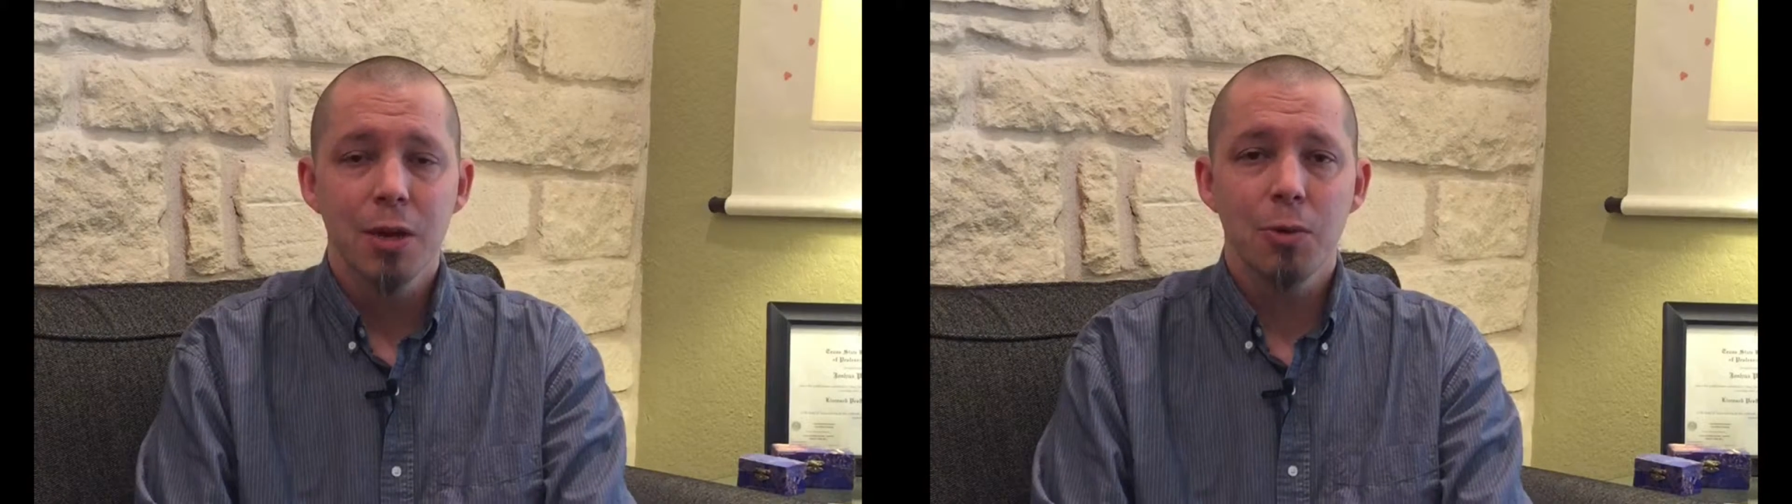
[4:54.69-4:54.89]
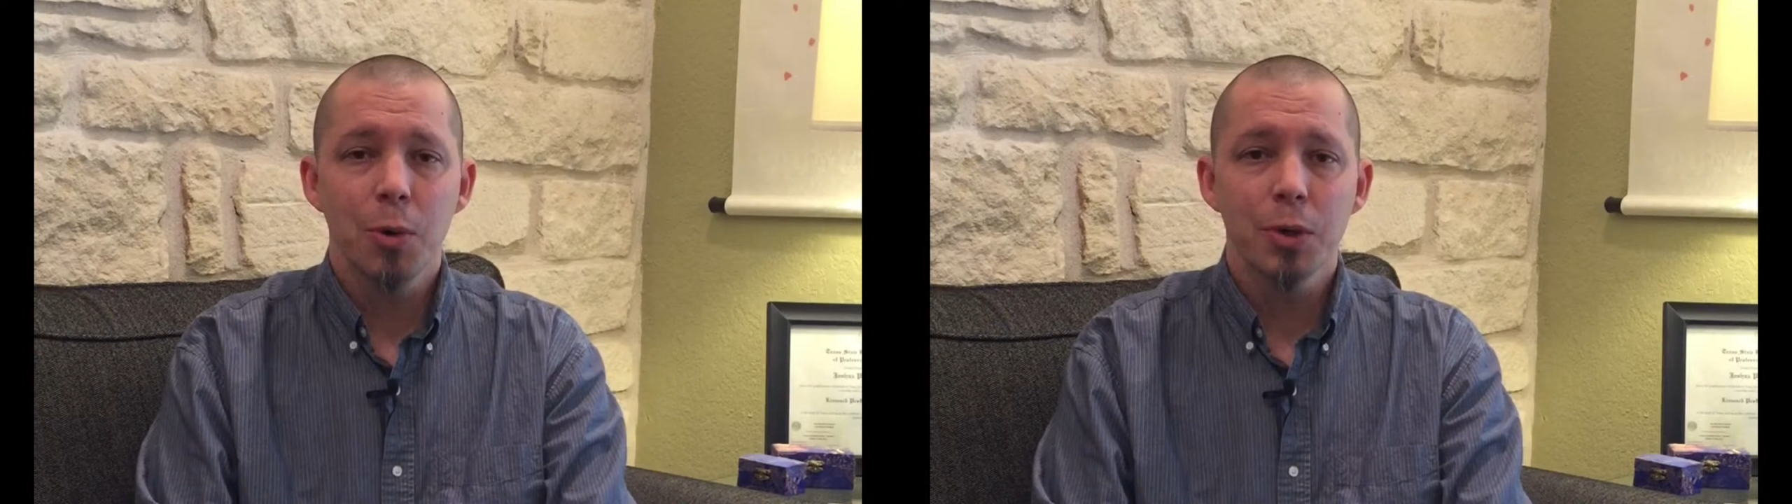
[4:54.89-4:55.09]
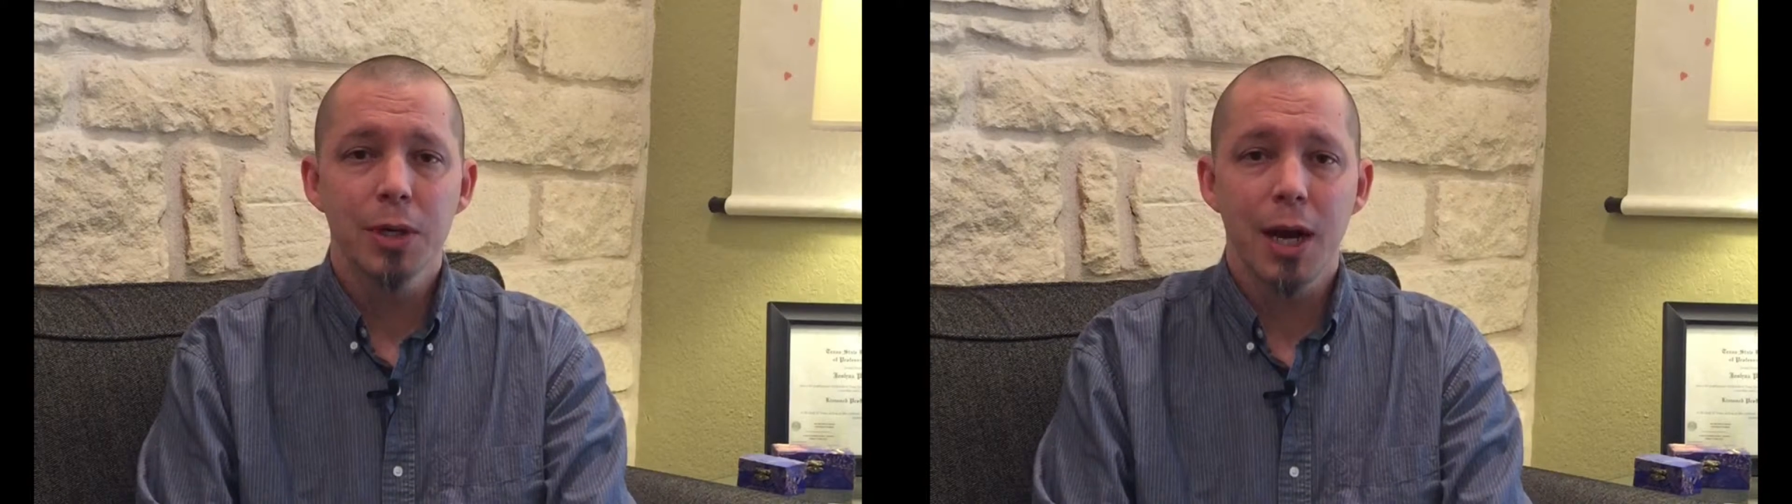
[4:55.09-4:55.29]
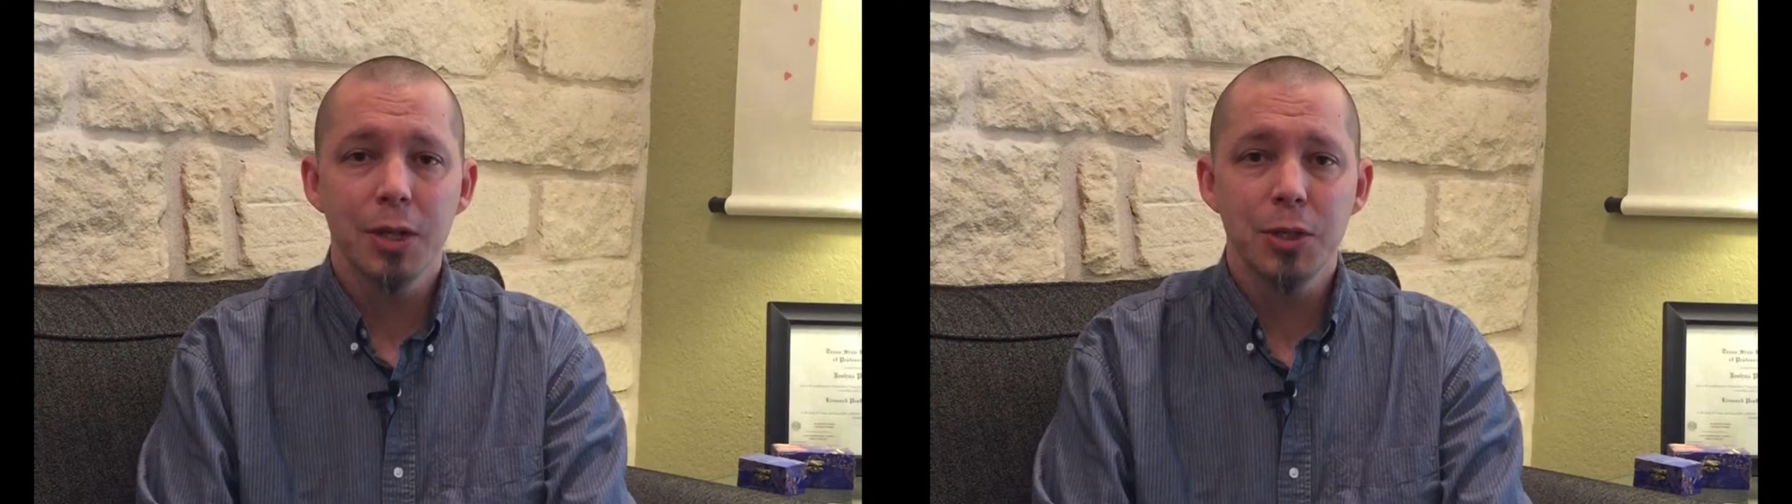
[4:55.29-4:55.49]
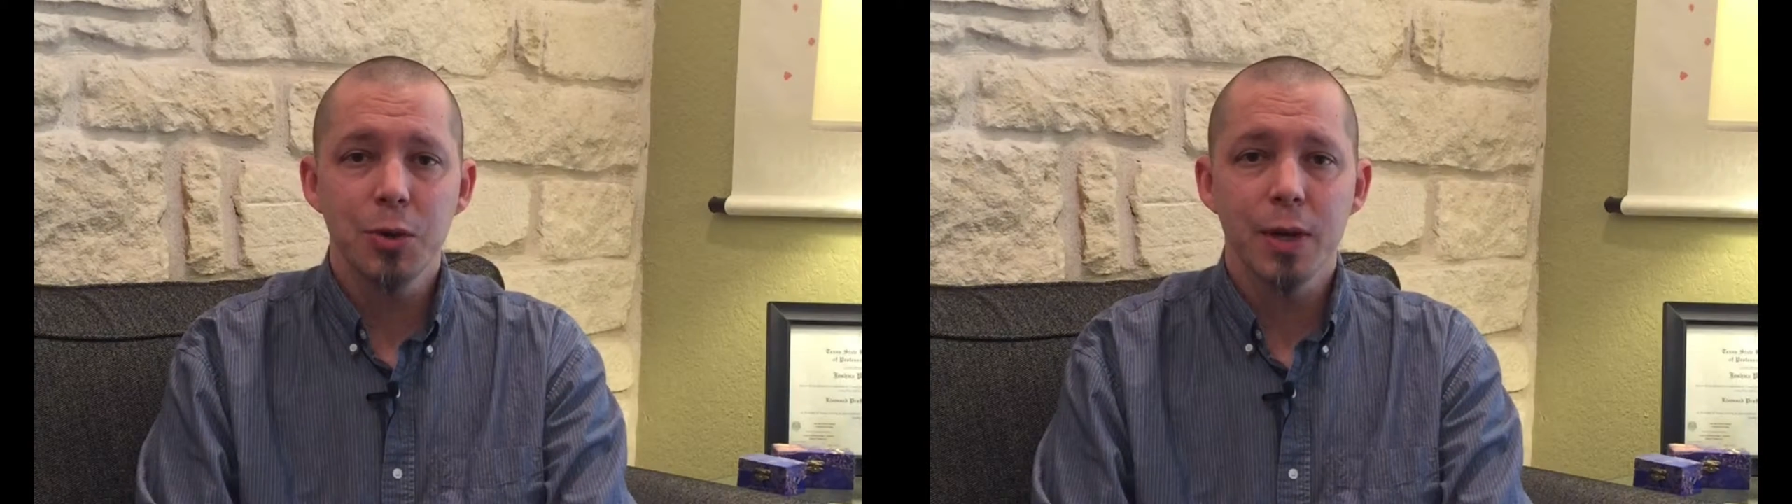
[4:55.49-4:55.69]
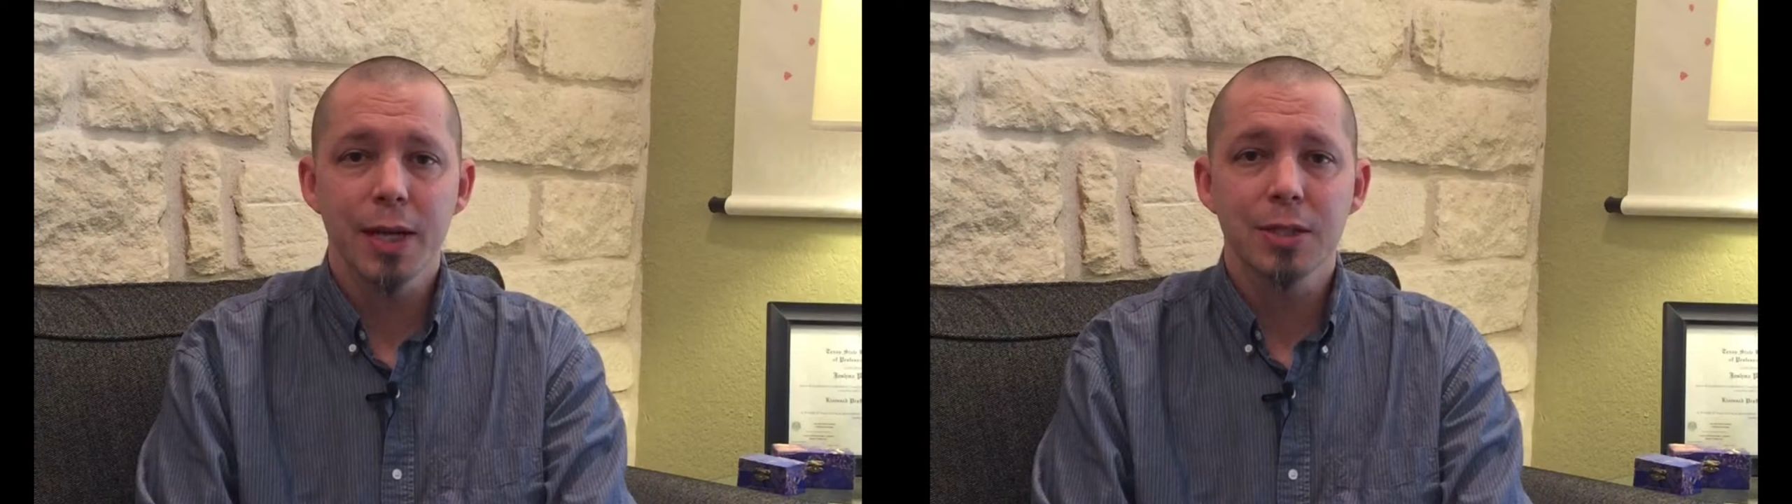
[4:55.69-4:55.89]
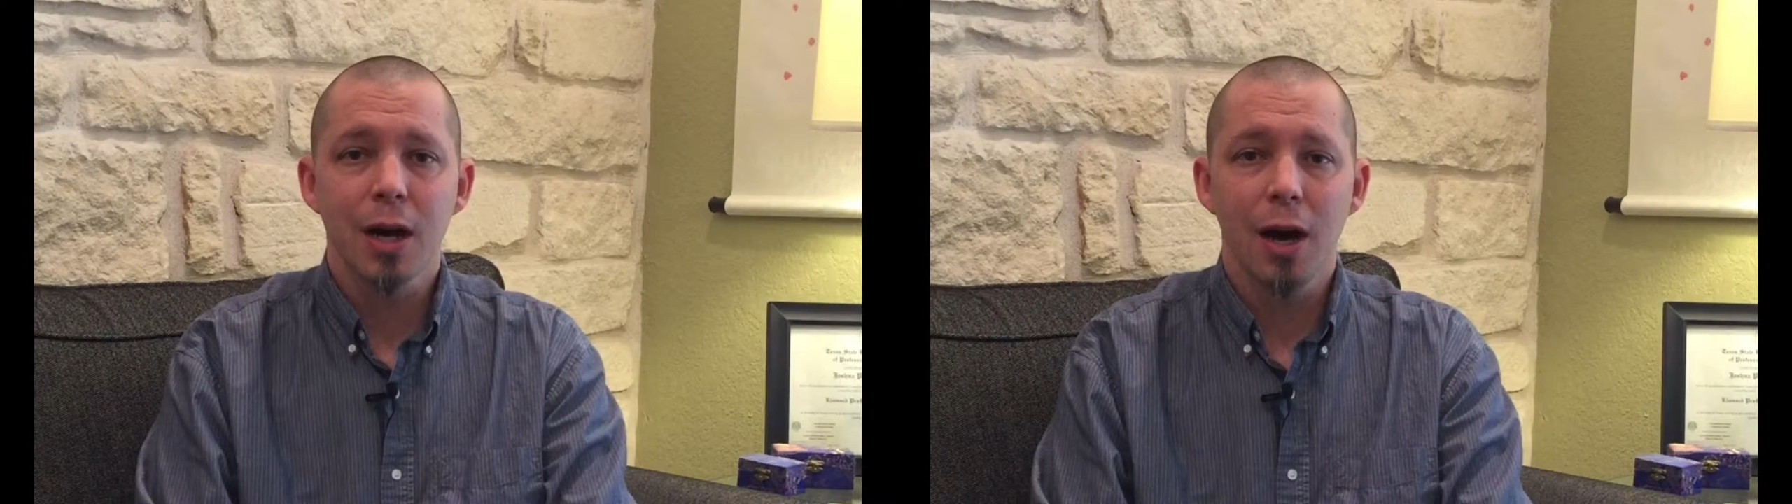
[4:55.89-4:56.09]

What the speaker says: what we're not doing is